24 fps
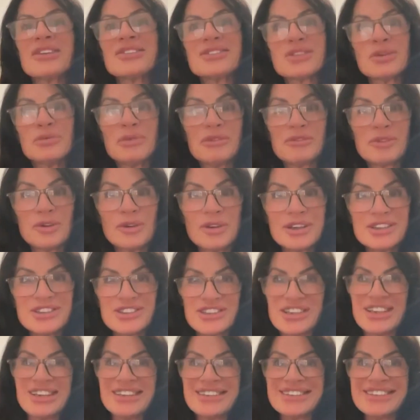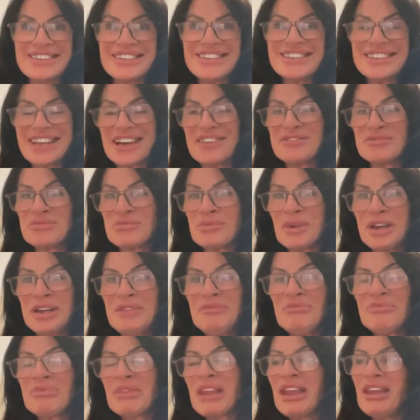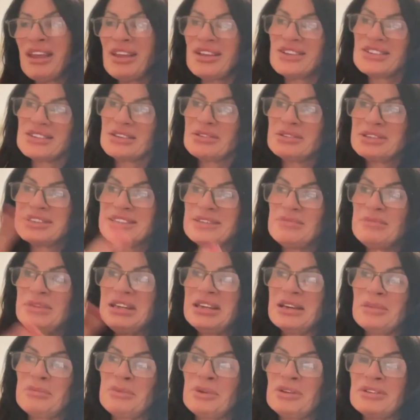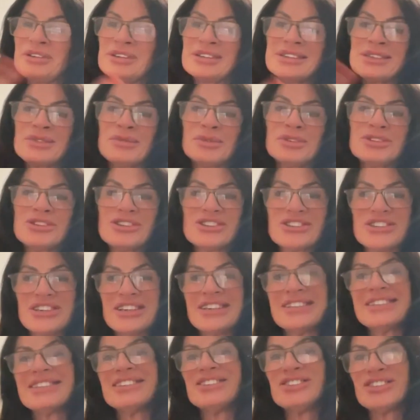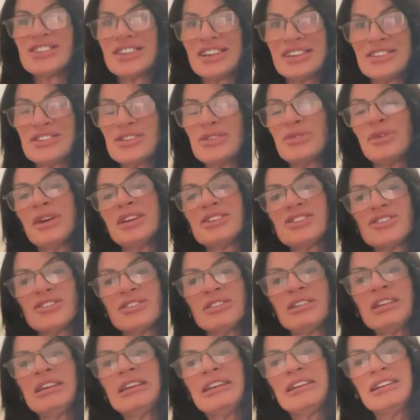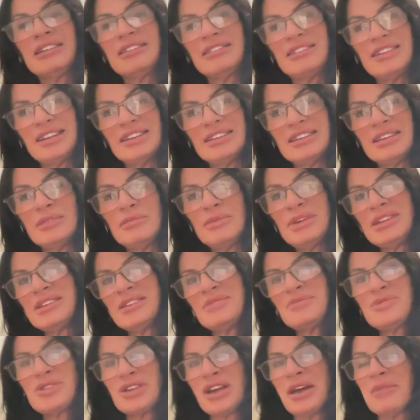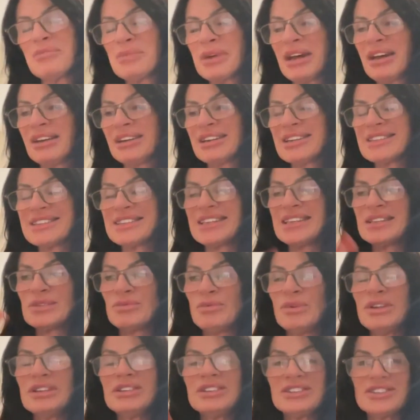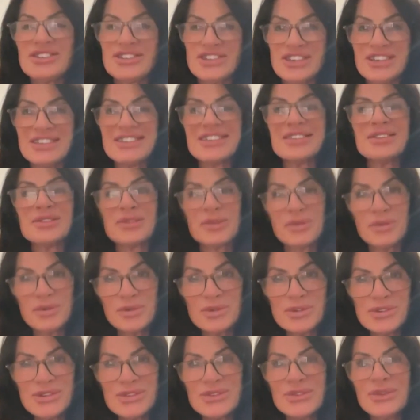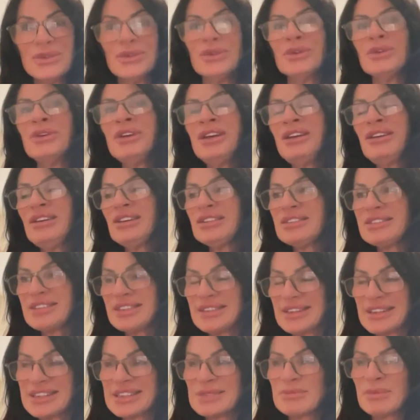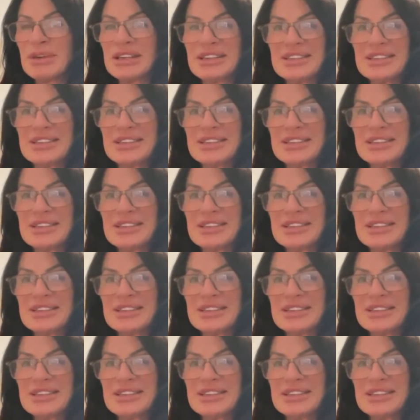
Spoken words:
So we've got our senses, haven't we? So to me, I put that towards your senses, your intuition, then your mediumship. And I says, where did Jesus go to this